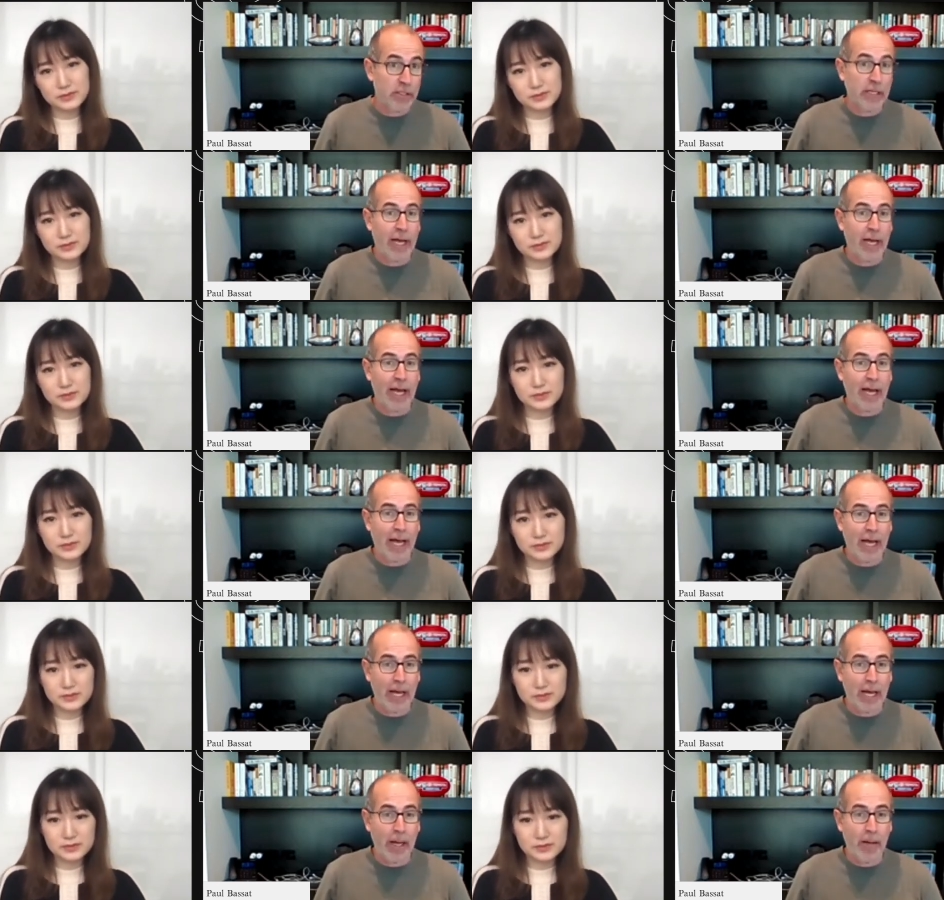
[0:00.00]

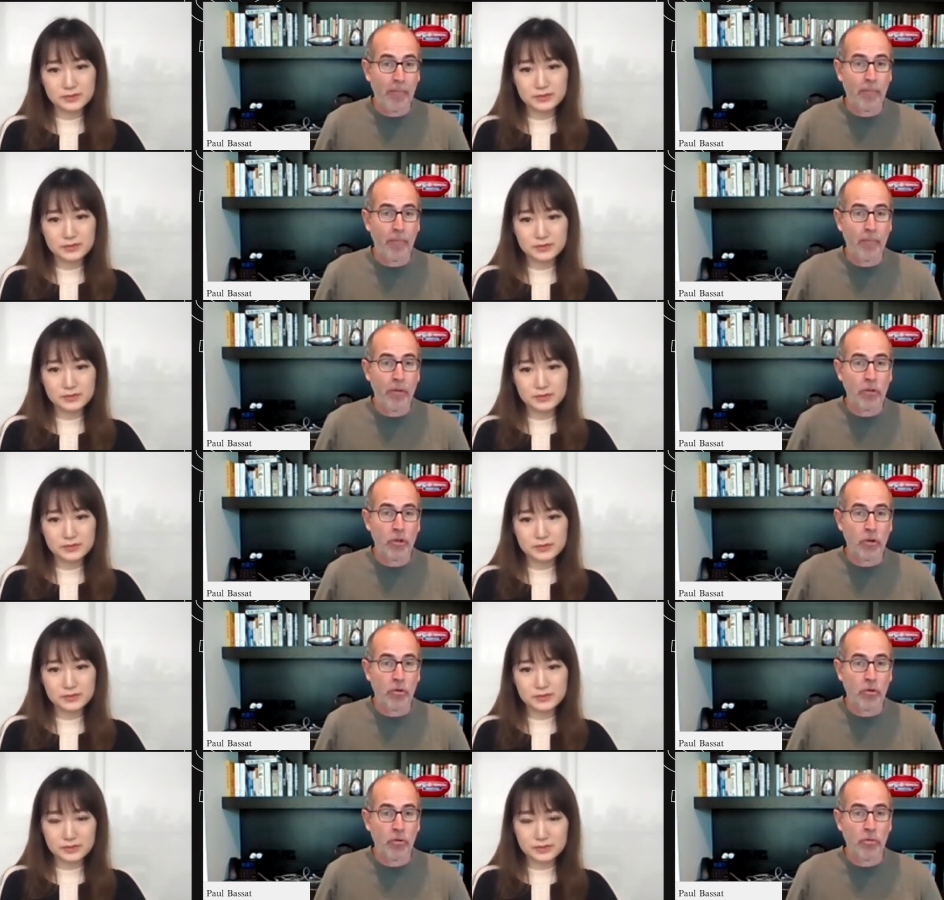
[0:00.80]
Speaker 1: Um,
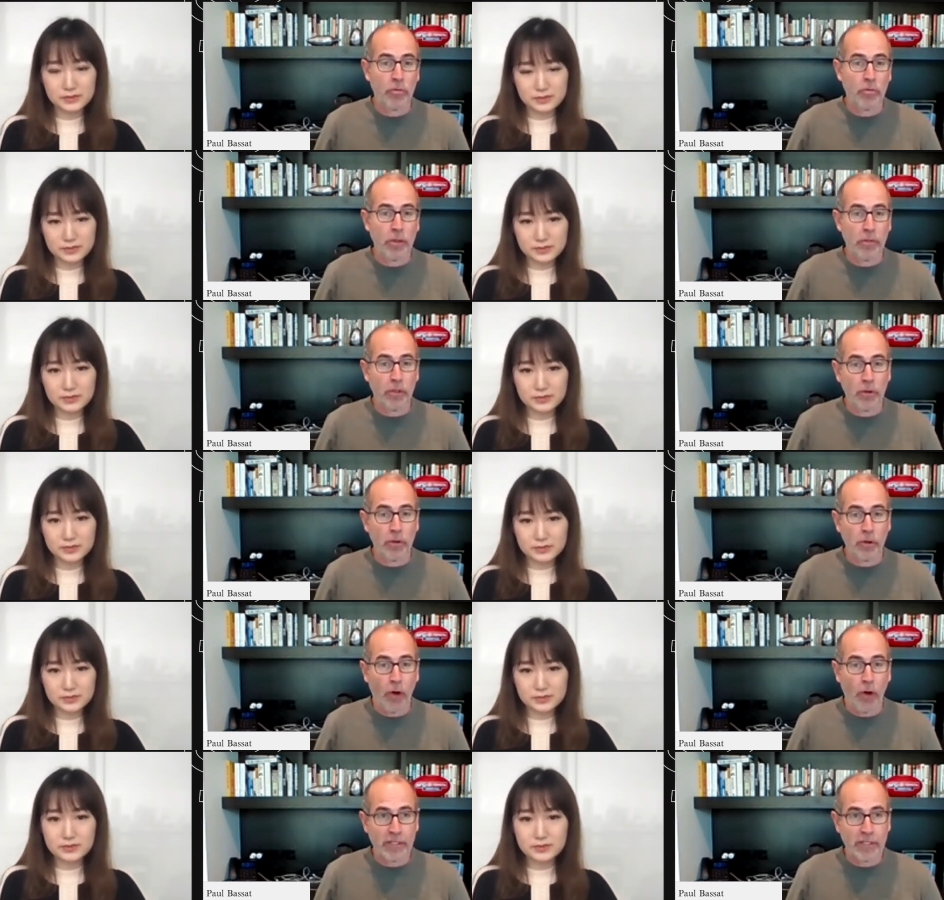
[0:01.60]
you the, the,
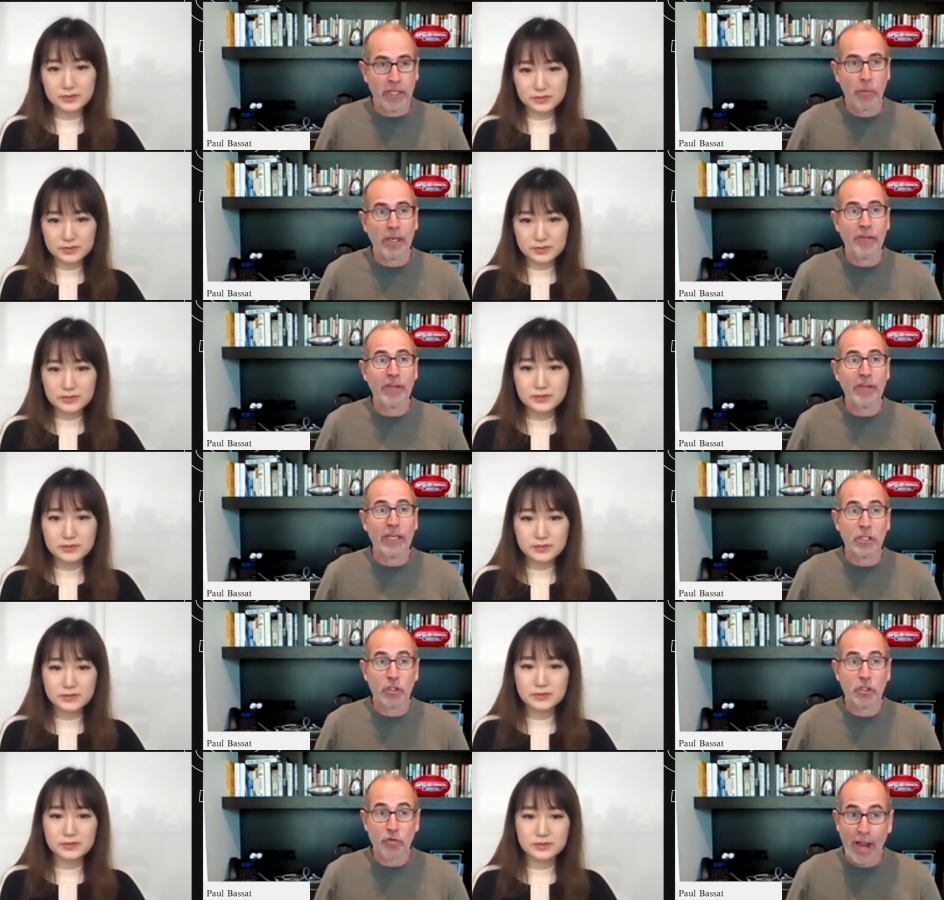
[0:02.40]
obviously were living in
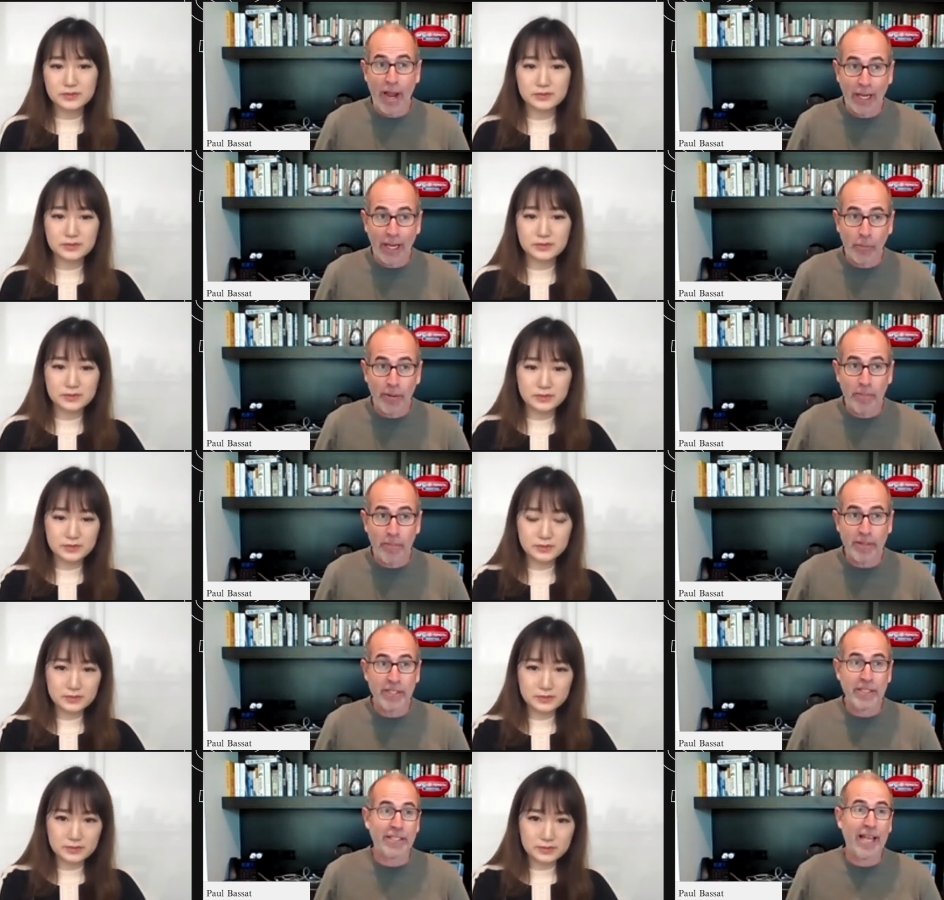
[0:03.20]
Australia when the
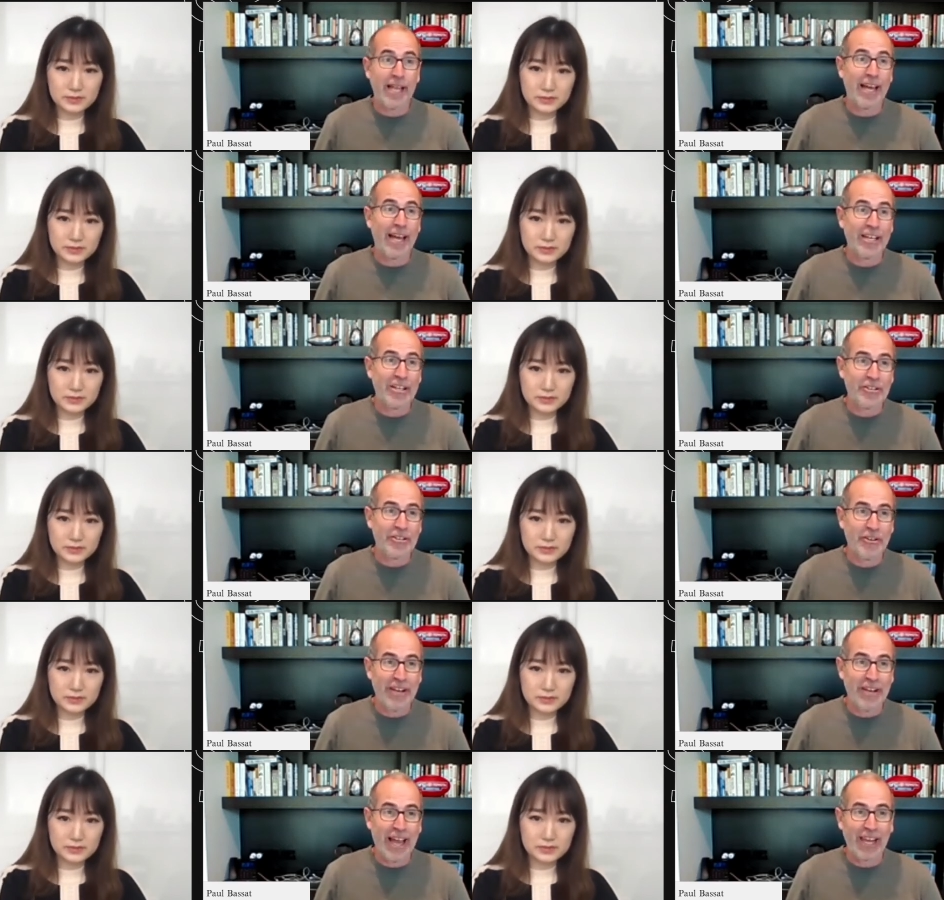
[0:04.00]
business started. You're
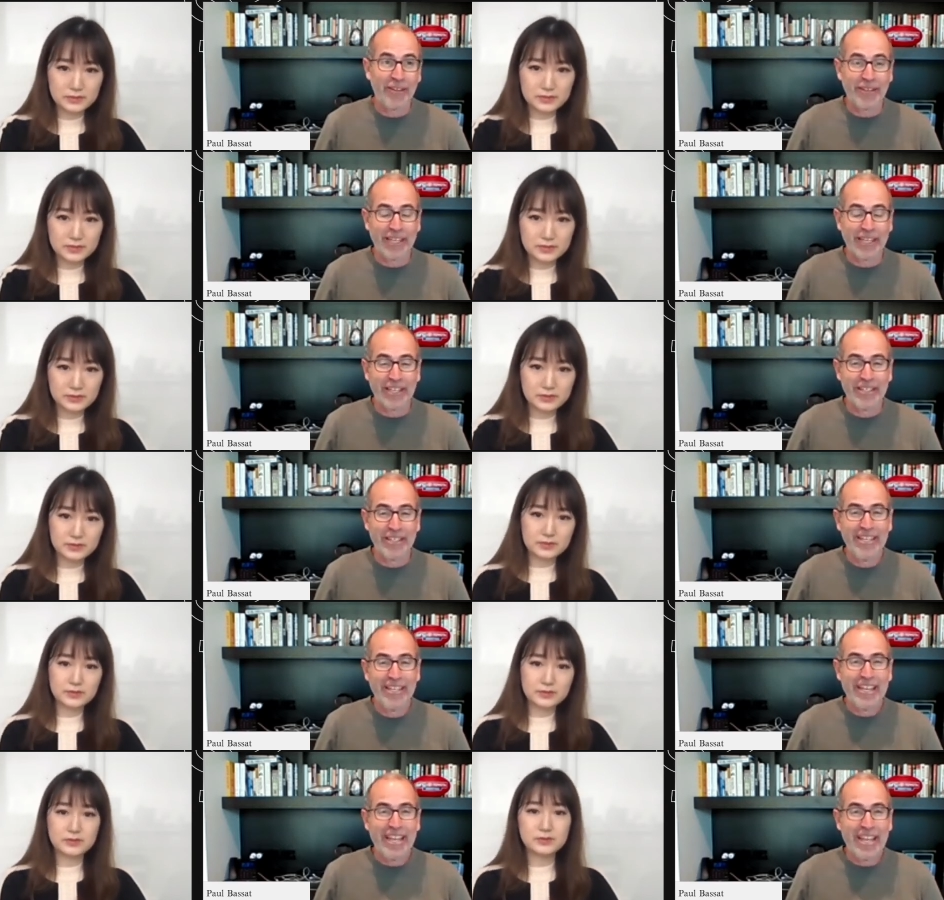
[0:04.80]
now living in
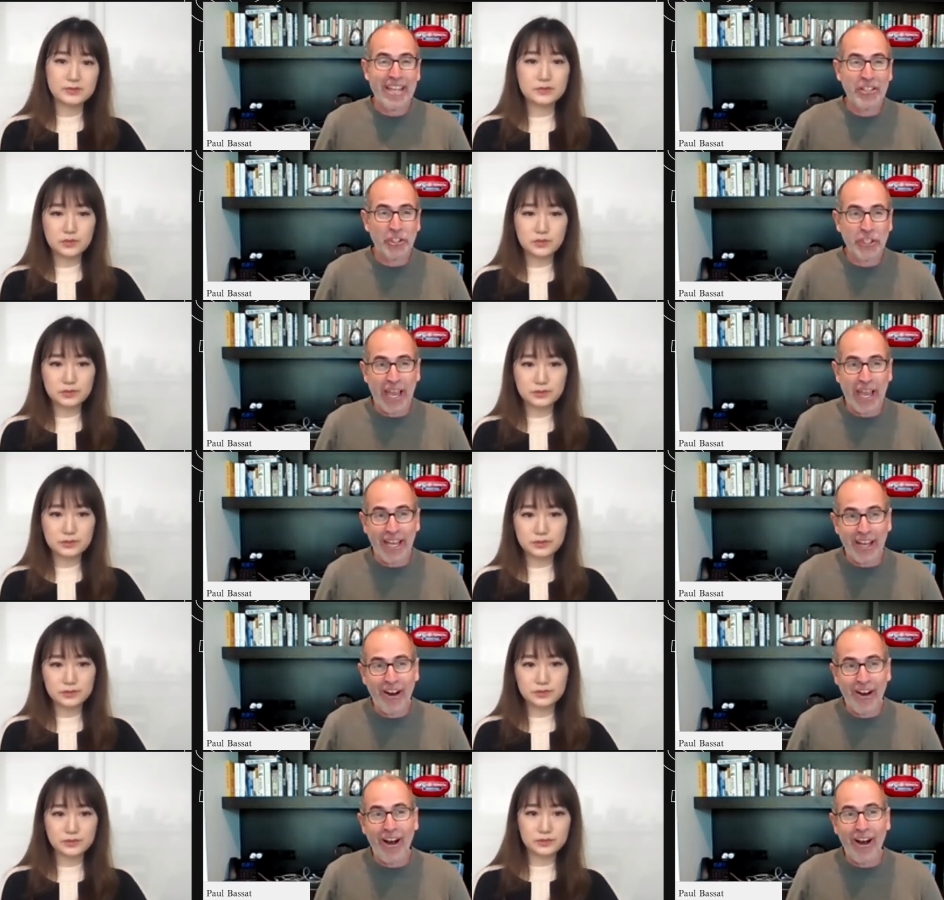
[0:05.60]
in
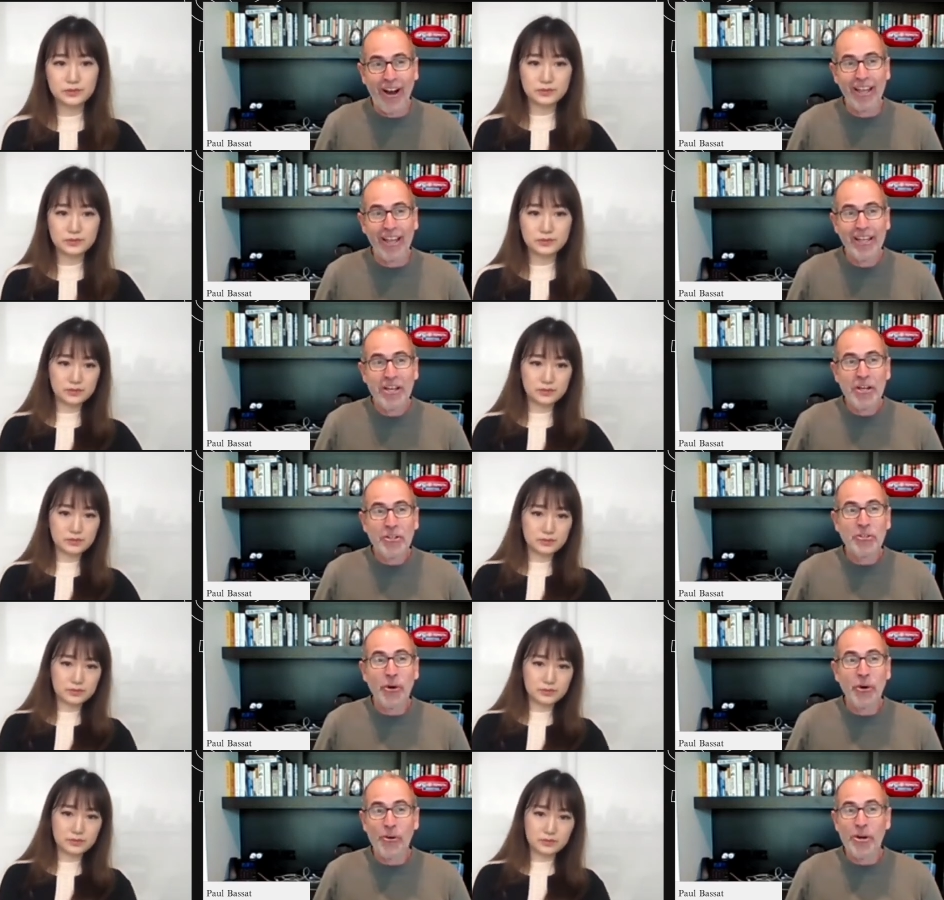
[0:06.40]
Shanghai.
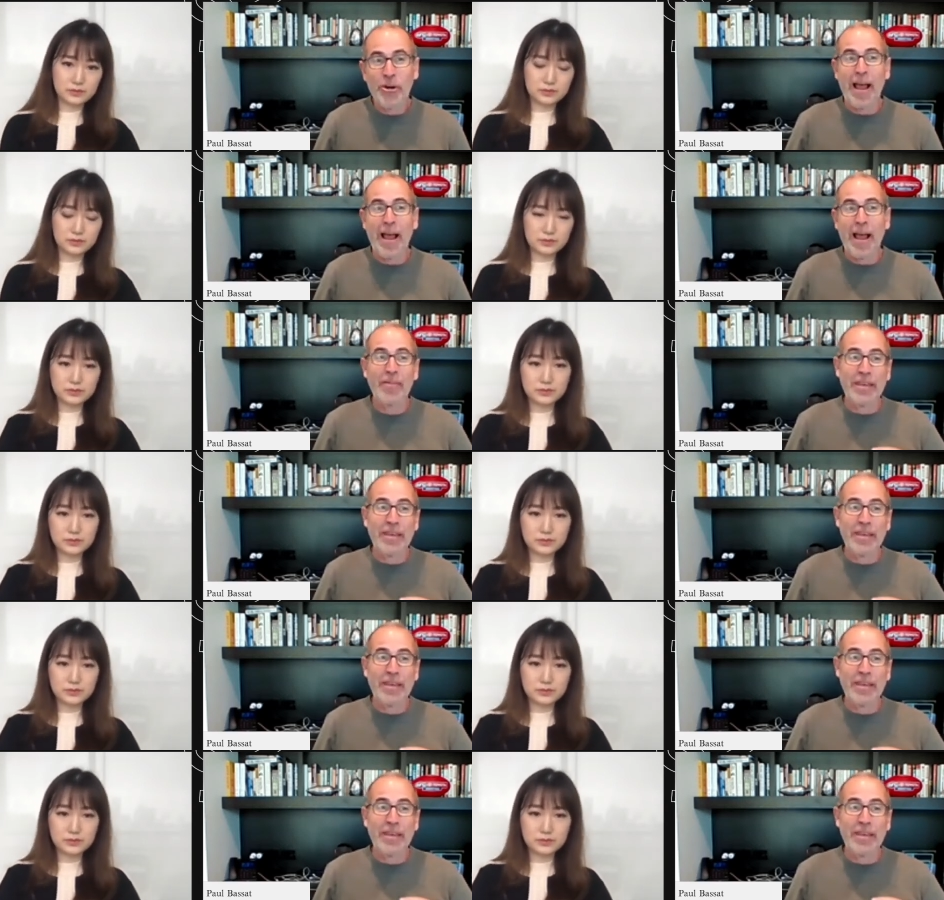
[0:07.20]
Talk about the